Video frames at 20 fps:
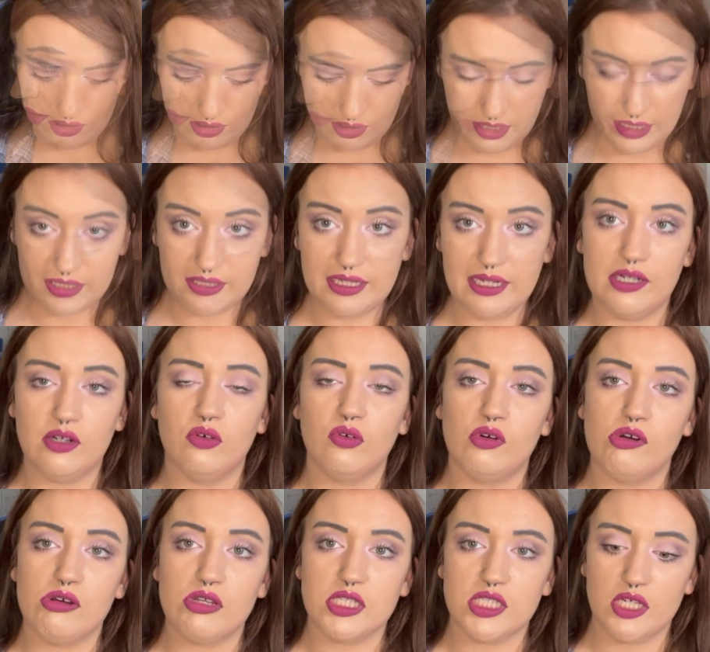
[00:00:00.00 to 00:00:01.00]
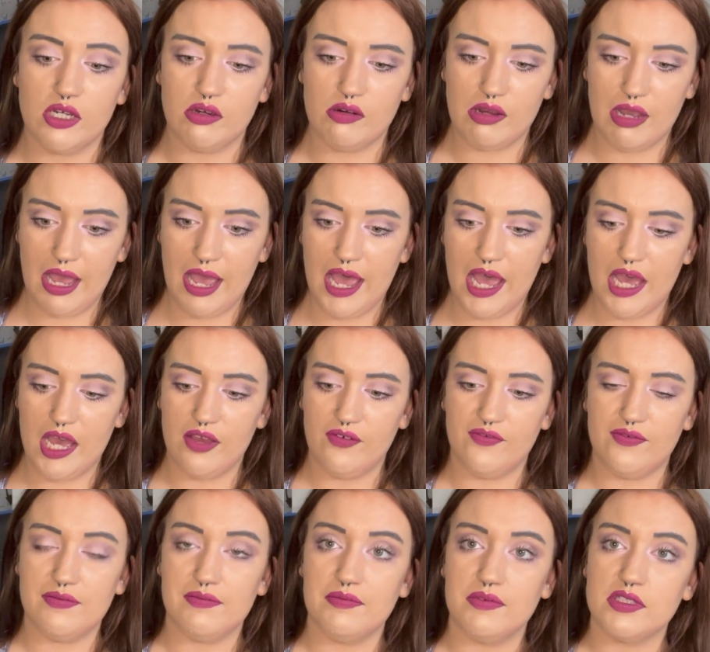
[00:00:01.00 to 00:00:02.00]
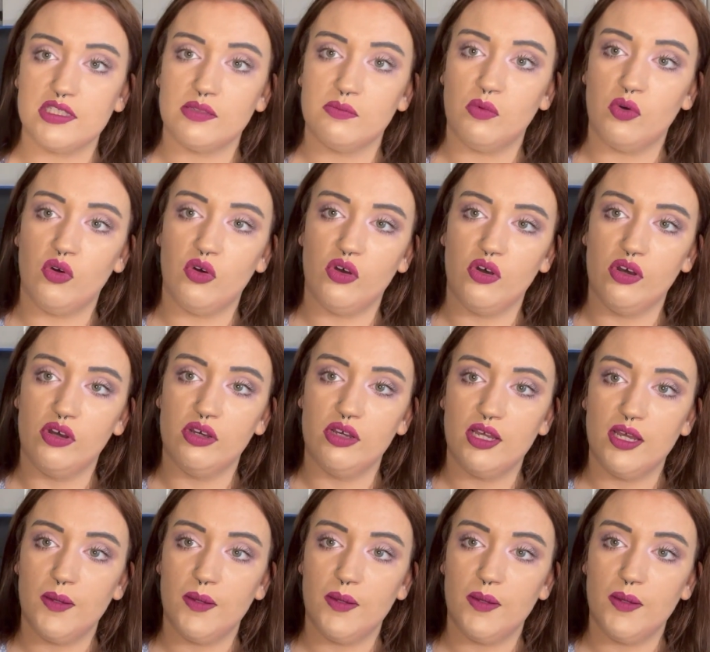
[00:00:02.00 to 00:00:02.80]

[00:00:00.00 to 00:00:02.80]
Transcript: I then also have some more